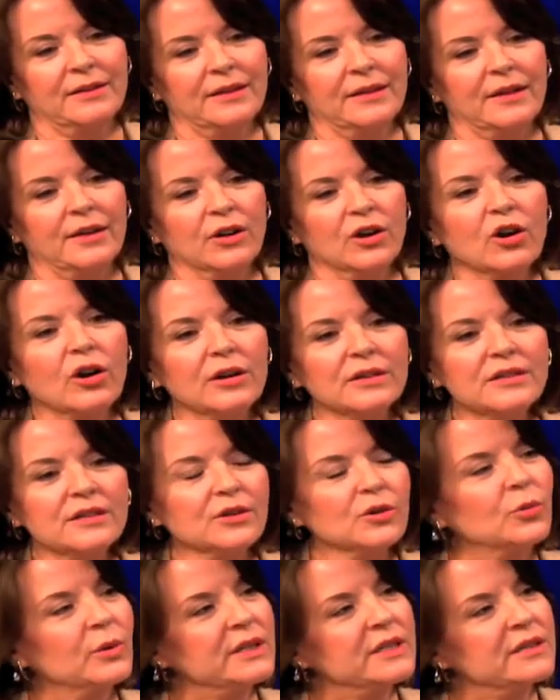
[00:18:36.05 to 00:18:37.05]

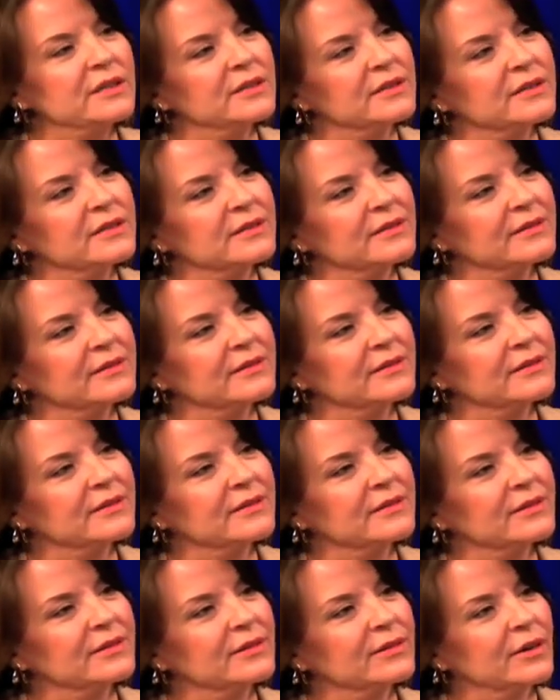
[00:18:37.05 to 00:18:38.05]
consequences
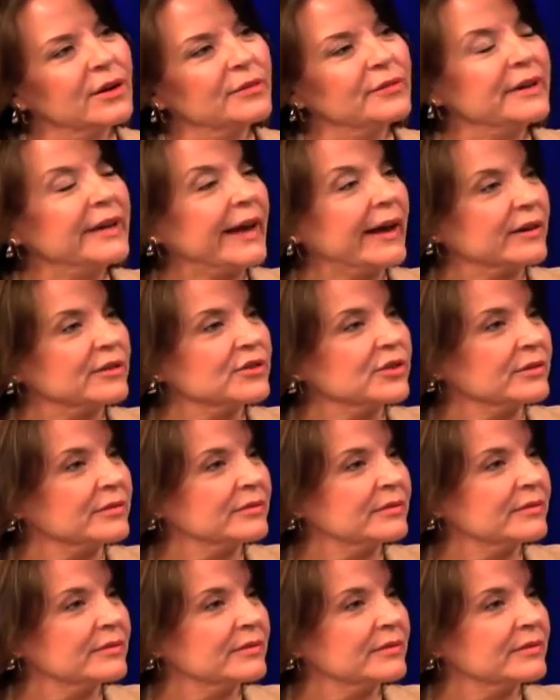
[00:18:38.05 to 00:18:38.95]
of an action,